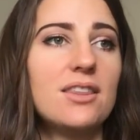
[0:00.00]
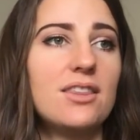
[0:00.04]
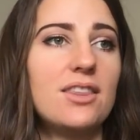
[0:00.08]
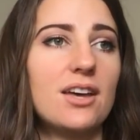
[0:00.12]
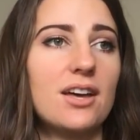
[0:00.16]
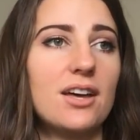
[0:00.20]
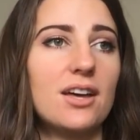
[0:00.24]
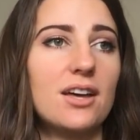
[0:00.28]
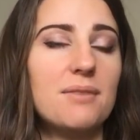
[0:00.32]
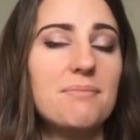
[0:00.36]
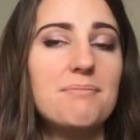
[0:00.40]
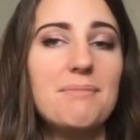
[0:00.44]

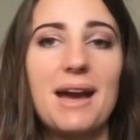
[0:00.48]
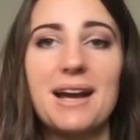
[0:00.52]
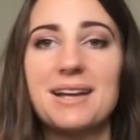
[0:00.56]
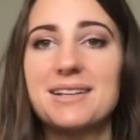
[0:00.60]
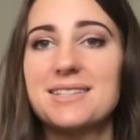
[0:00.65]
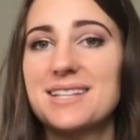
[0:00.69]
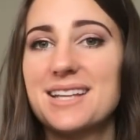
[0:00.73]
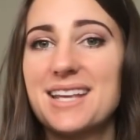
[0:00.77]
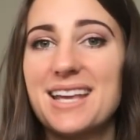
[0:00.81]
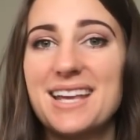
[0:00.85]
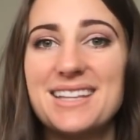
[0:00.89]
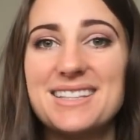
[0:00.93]
the
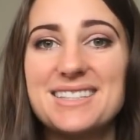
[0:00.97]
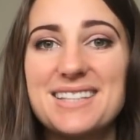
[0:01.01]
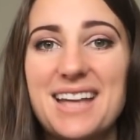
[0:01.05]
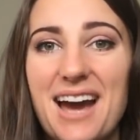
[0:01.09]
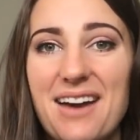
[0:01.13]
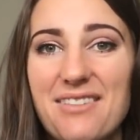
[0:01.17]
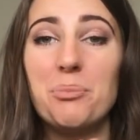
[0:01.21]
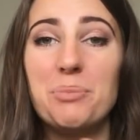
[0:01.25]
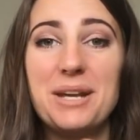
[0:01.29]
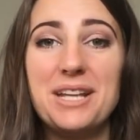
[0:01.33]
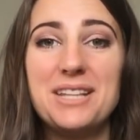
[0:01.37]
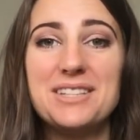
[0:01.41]
Mexicans
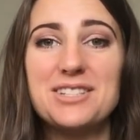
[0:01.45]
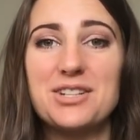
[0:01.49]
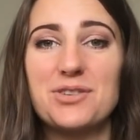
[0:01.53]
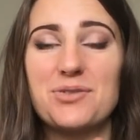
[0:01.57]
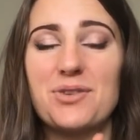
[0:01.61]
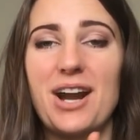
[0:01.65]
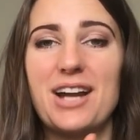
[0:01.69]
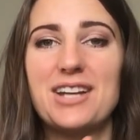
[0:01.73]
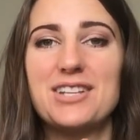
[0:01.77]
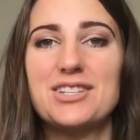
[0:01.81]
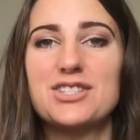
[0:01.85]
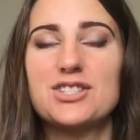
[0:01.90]
have beans
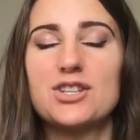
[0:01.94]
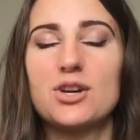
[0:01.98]
and rice.